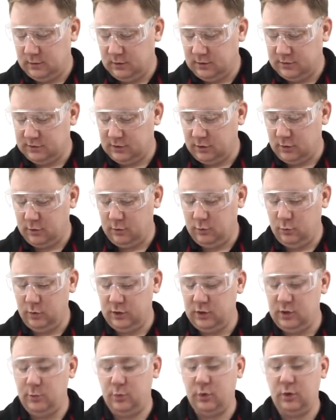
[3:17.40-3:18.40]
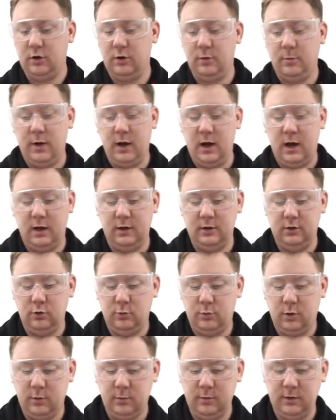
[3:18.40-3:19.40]
So when you pull it apart,
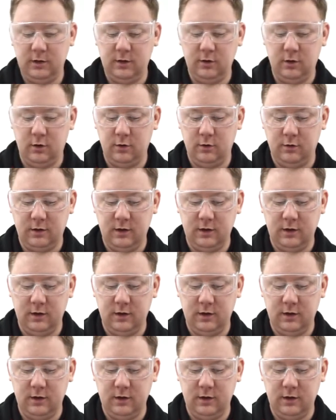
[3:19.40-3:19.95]
you'll probably note